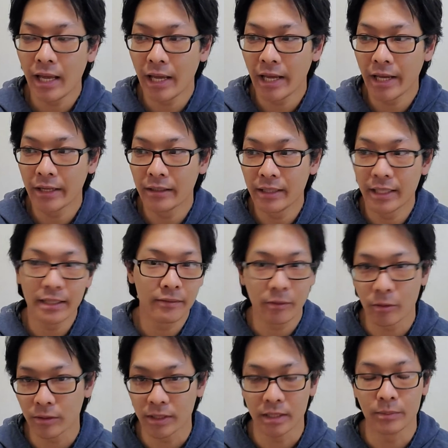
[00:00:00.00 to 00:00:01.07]
And then, of
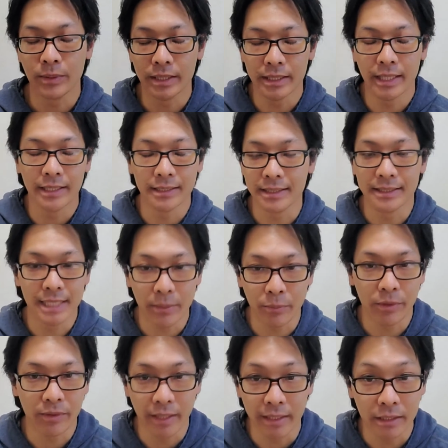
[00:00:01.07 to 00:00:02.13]
course, the splits kick is a
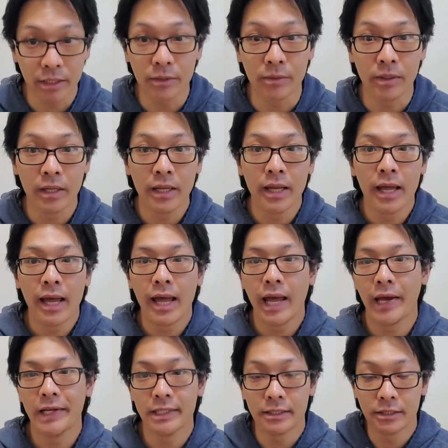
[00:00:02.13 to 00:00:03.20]
separate thing too.
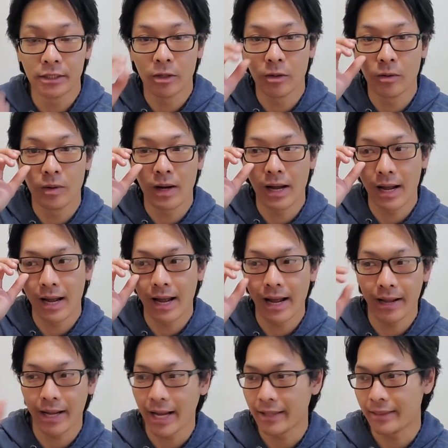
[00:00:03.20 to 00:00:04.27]
And so
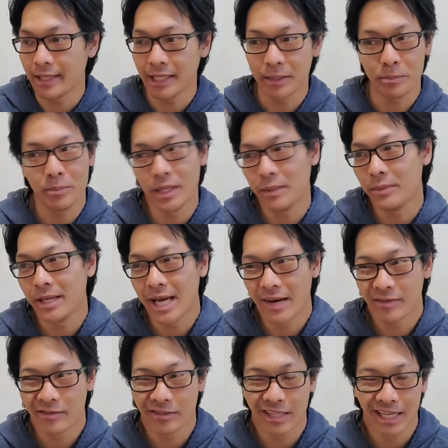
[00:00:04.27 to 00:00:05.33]
I think maybe
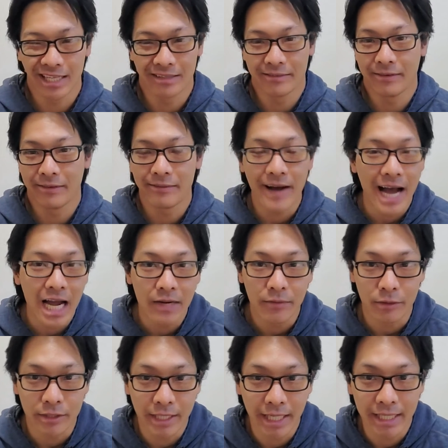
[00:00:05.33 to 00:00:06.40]
after like 5
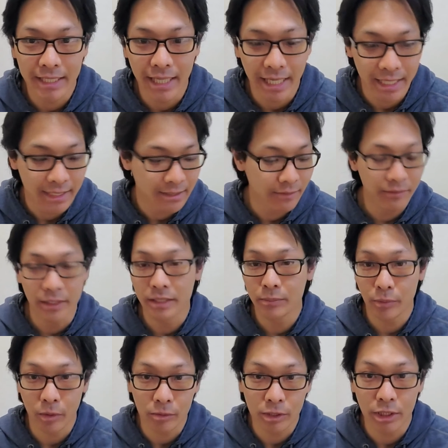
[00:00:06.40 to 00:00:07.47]
or 10 days of this
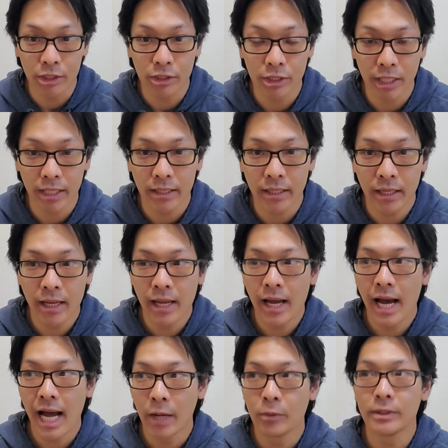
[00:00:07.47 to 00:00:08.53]
protein shake,
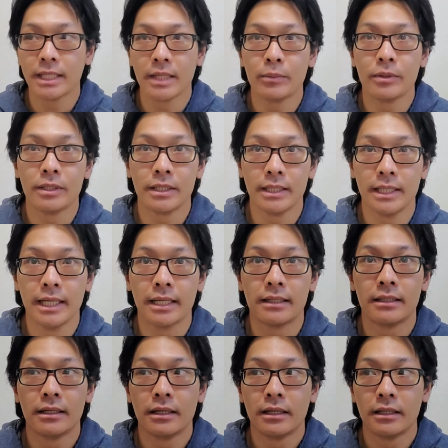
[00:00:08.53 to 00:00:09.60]
I was able to
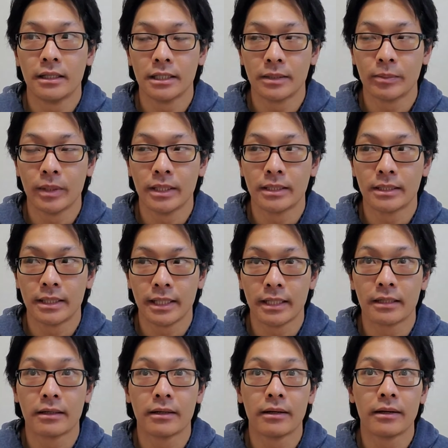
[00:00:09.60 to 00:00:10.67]
get the
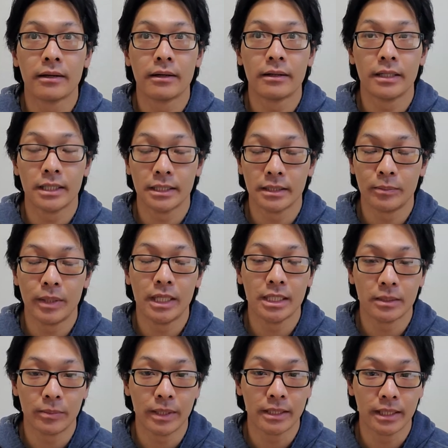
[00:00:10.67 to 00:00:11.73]
spinning
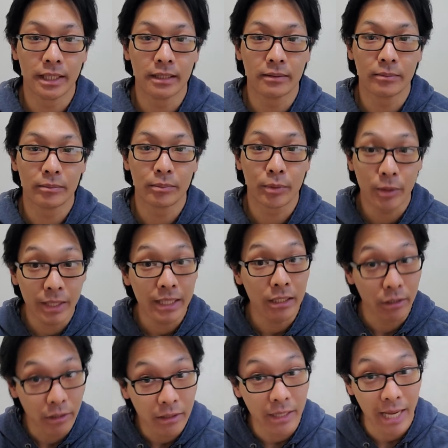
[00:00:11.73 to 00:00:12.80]
splits kick pretty
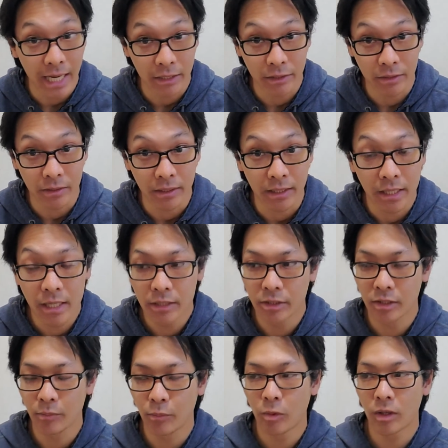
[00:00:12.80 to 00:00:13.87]
good, actually, to
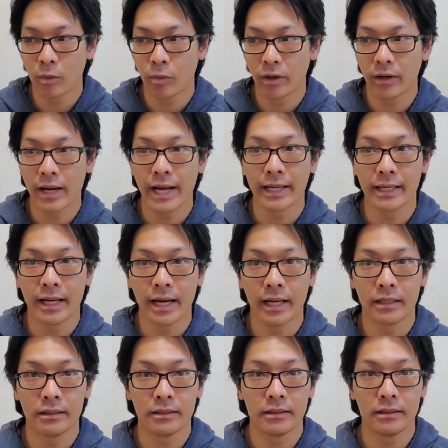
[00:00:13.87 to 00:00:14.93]
the point where I
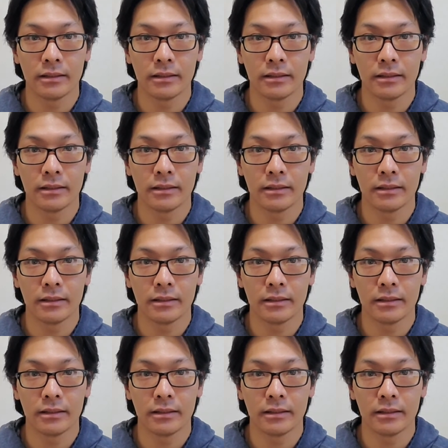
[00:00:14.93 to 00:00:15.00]
got,